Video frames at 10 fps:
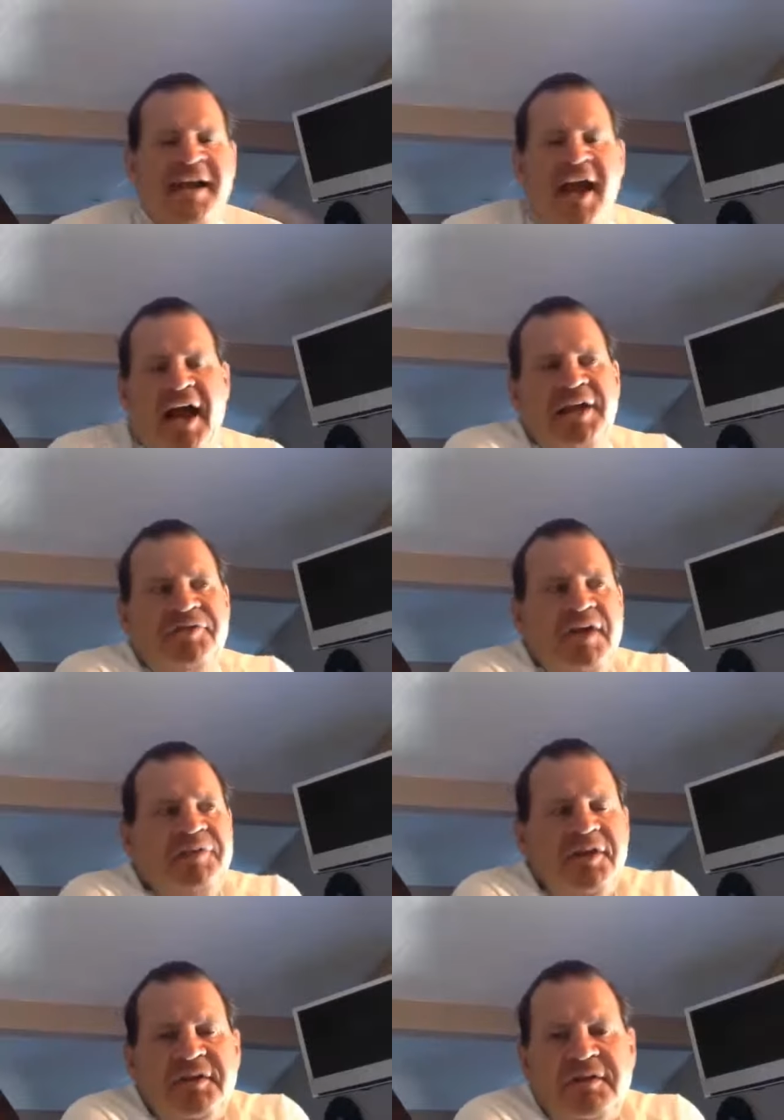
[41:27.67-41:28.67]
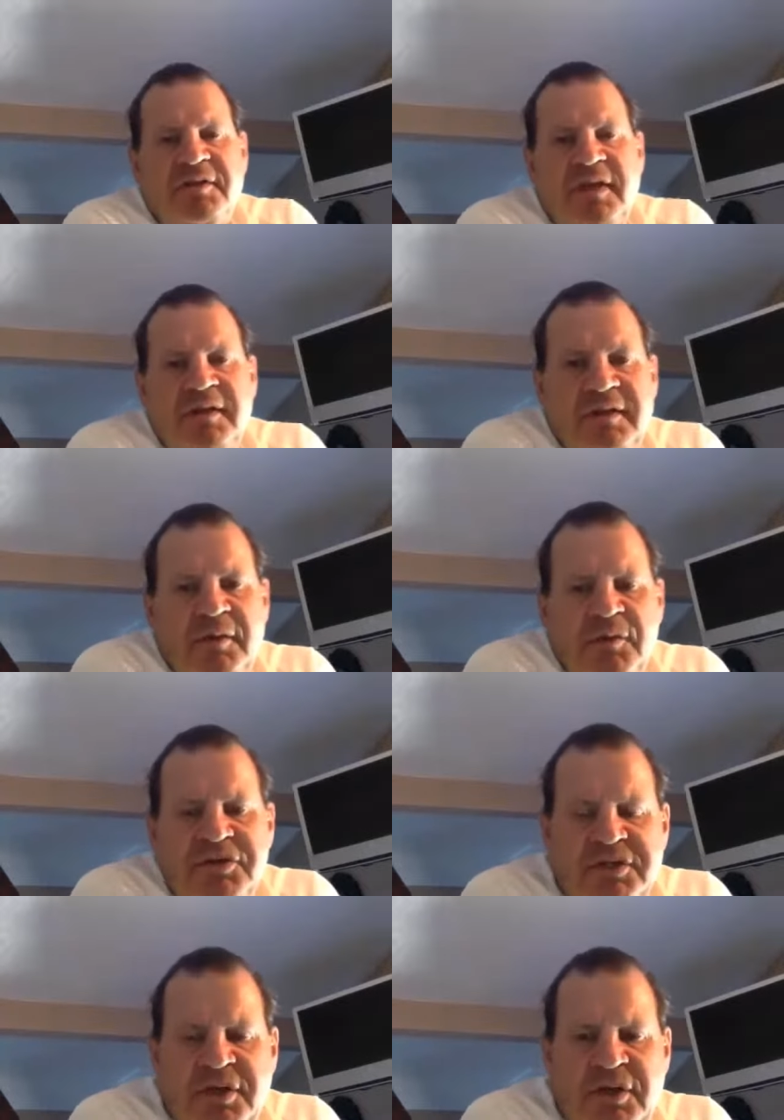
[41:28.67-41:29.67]
and I think that there was,
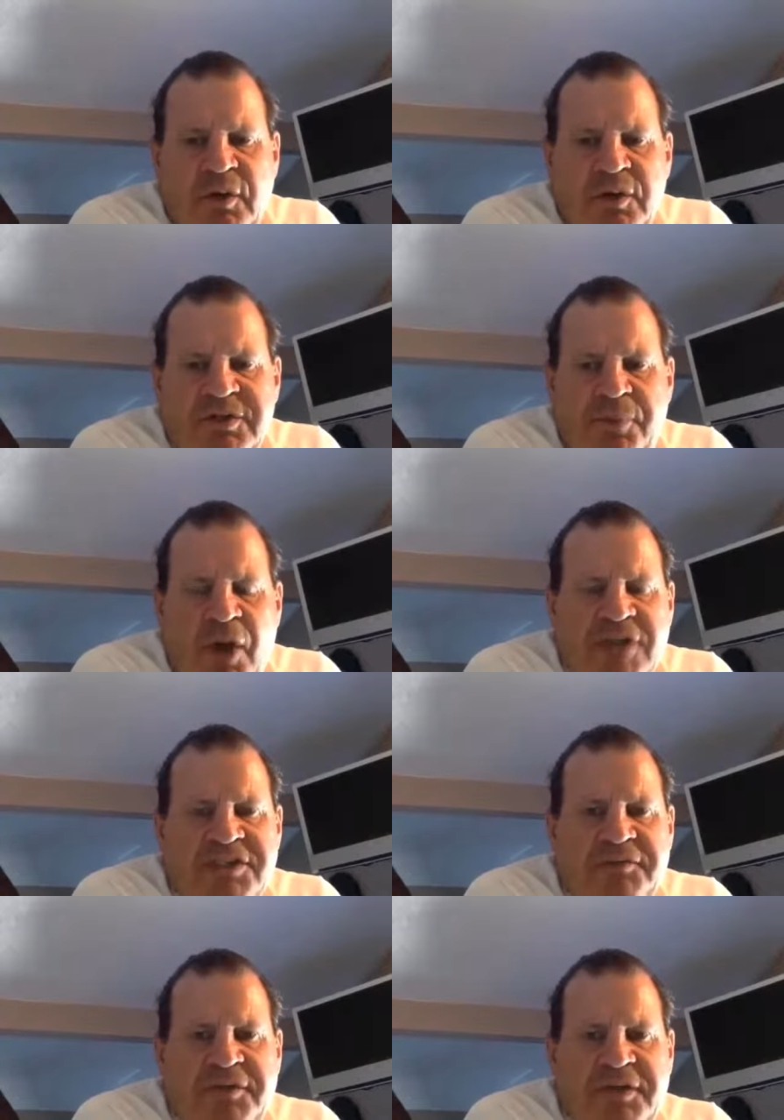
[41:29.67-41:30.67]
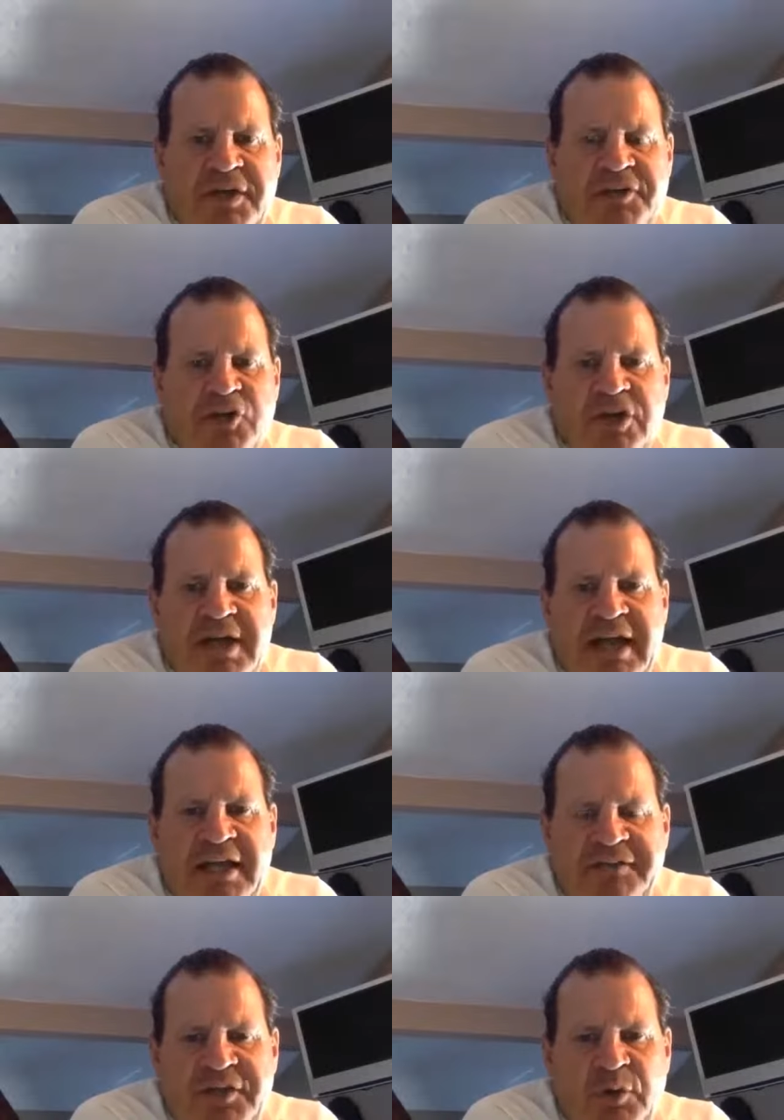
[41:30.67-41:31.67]
it was a positive. He turned a
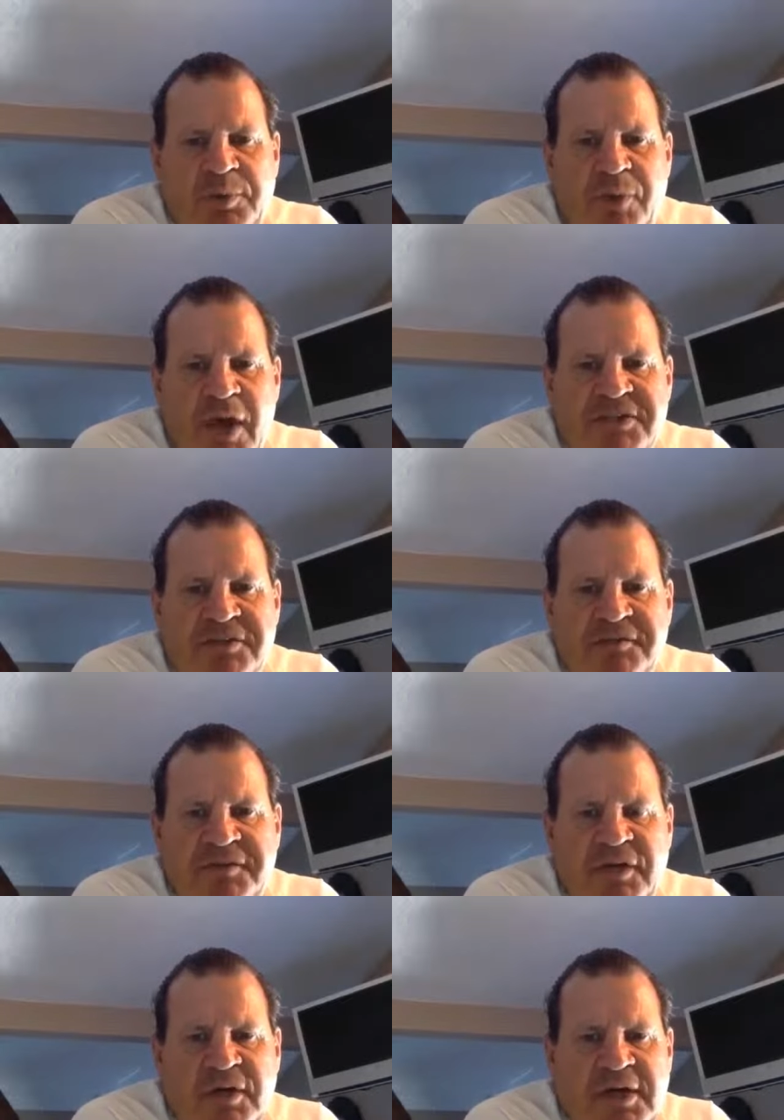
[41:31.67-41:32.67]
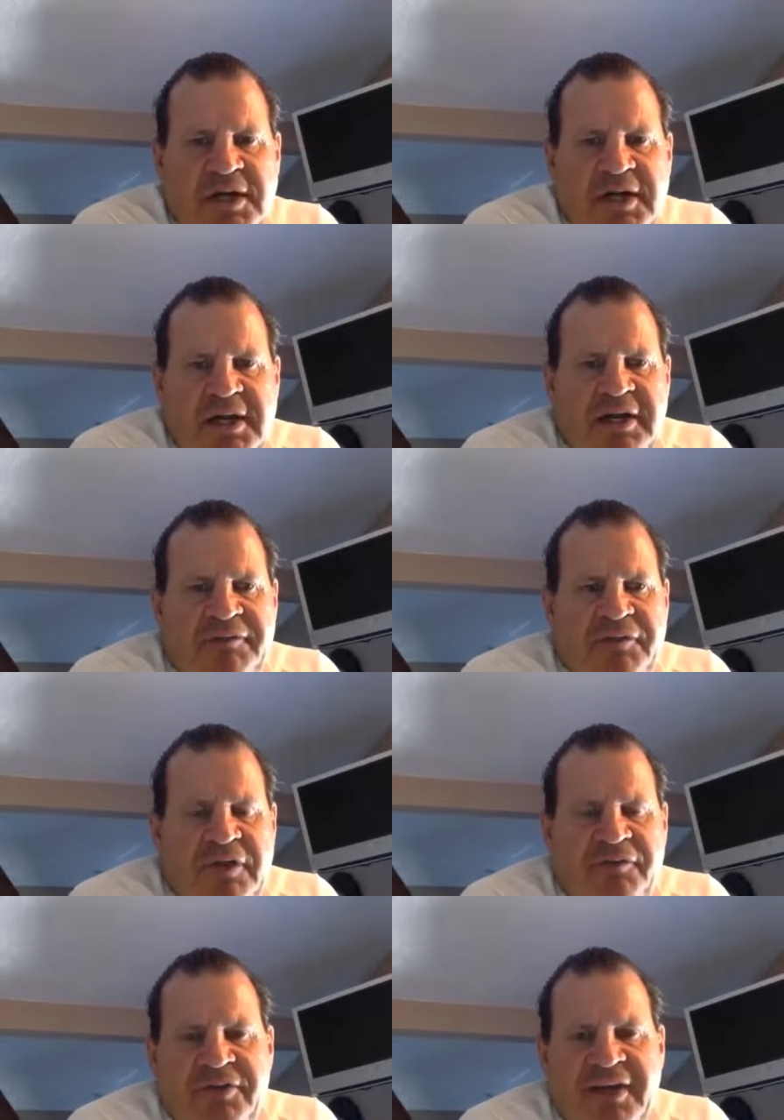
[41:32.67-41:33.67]
negative into a positive. If
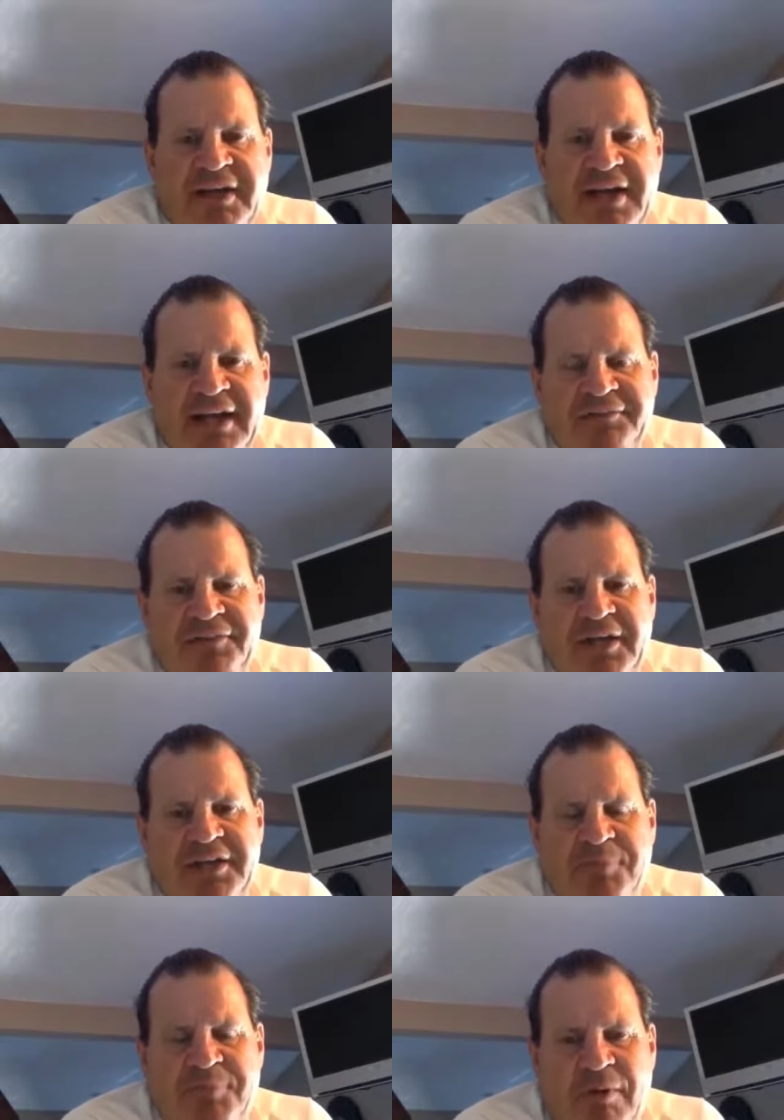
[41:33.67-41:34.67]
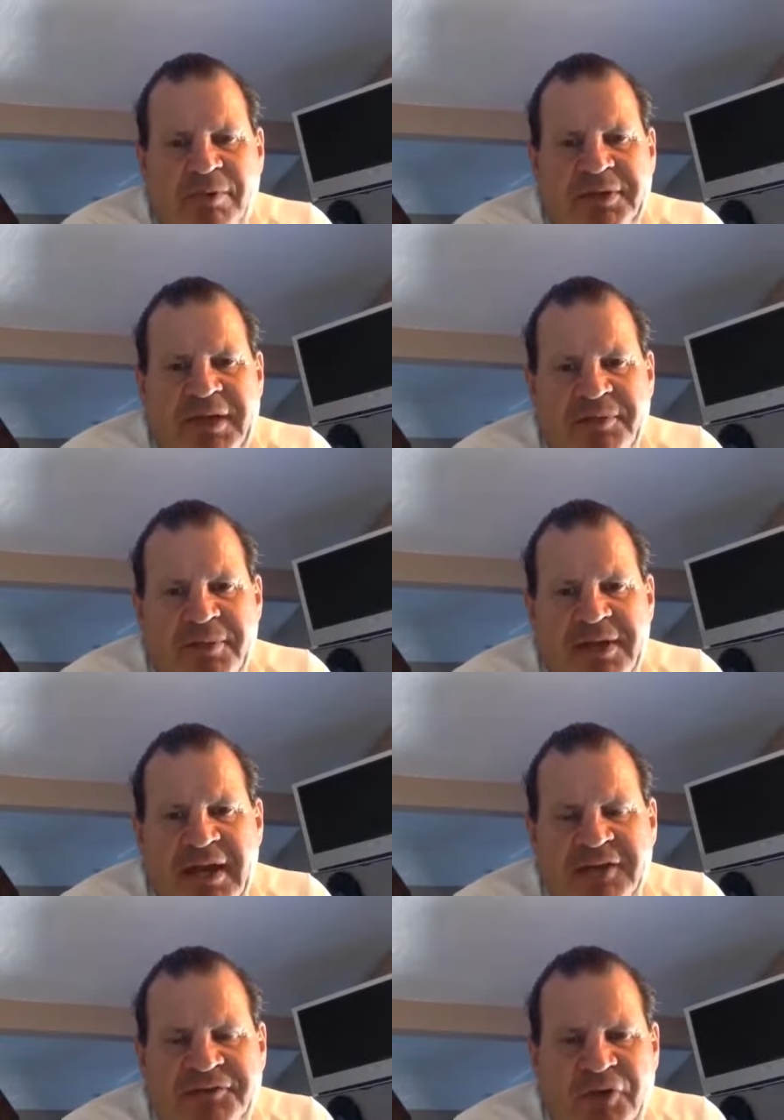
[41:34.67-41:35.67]
you think negative things, probably nothing but
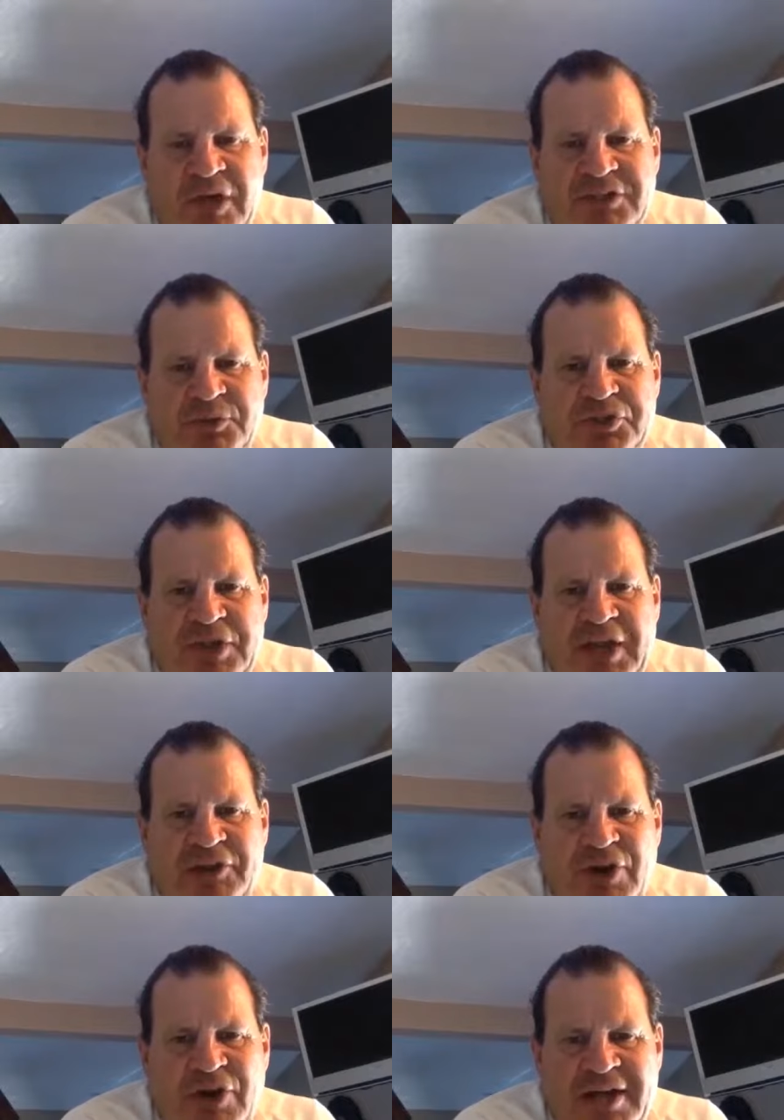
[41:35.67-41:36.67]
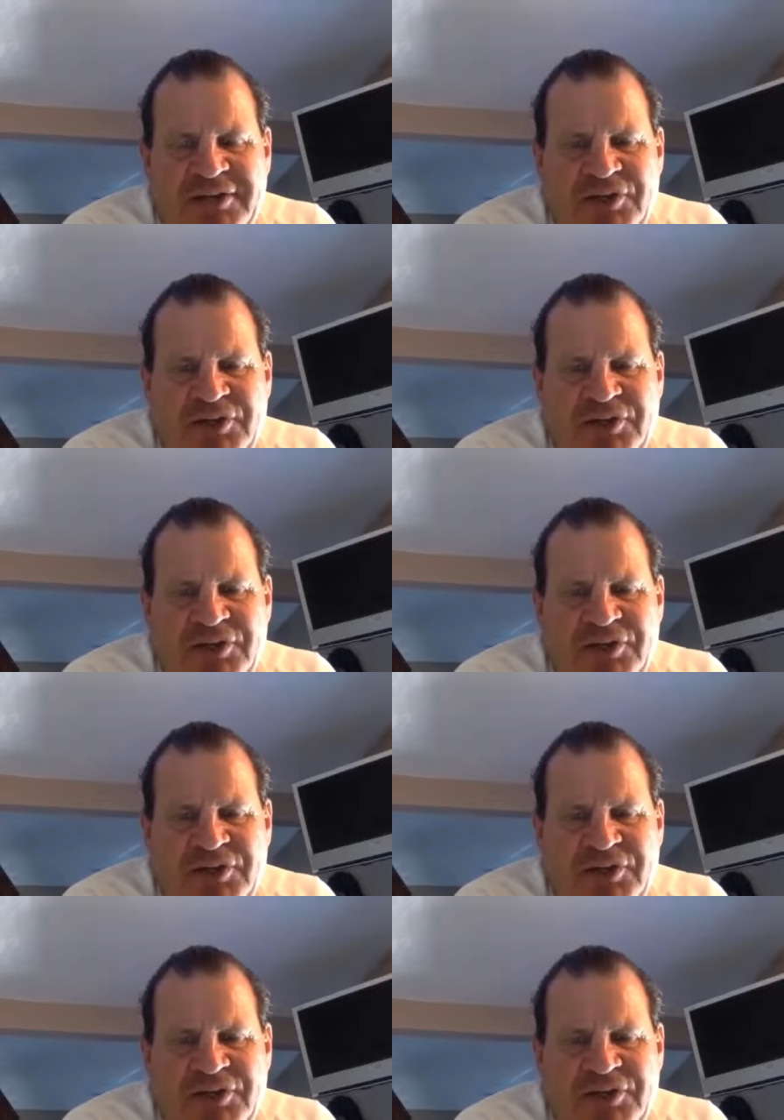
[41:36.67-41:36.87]
negative thoughts will stay in your head. So,